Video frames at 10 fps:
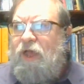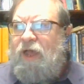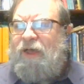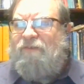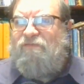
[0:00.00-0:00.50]

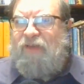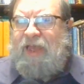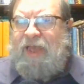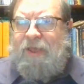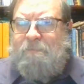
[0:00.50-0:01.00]
of
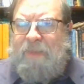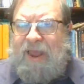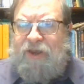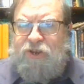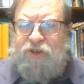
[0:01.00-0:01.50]
a
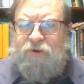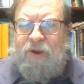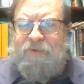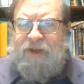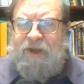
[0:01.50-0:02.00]
manuscript,